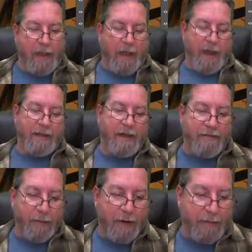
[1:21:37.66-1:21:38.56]
I think if
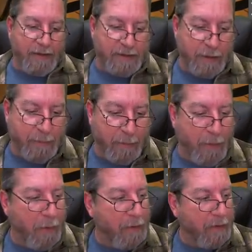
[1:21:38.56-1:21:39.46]
you want to be super
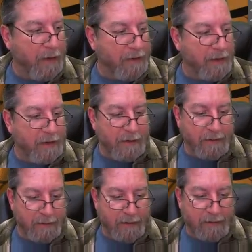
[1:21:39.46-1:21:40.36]
mobile, I think a,
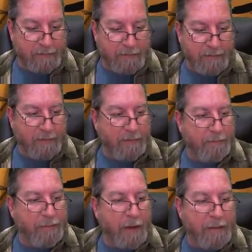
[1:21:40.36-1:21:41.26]
uh, a uh,
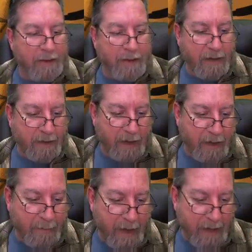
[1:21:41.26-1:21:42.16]
probably an, an,
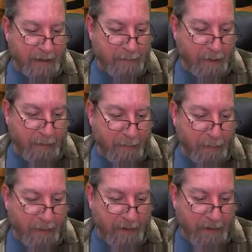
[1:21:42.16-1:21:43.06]
iPad is probably
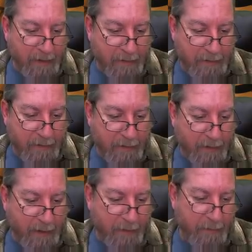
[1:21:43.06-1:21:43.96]
pretty good.
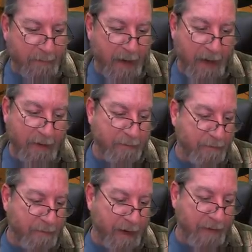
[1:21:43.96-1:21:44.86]
Um, I
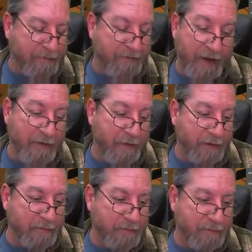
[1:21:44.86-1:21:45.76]
my
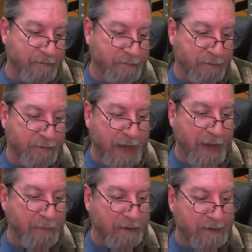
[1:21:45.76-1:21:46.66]
favorite
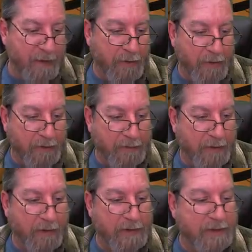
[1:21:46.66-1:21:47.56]
tablets though are
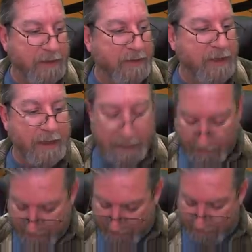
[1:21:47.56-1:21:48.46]
are
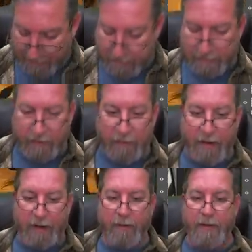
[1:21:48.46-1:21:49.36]
Cintiqs, and so
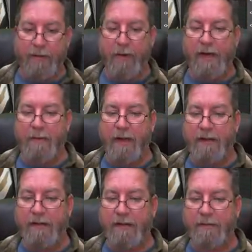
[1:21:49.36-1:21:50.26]
I really
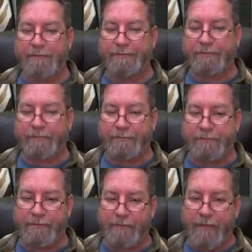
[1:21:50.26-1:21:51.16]
recommend
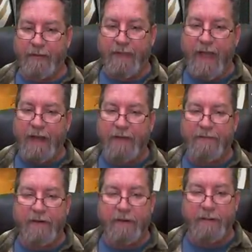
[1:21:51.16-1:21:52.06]
that if you're going to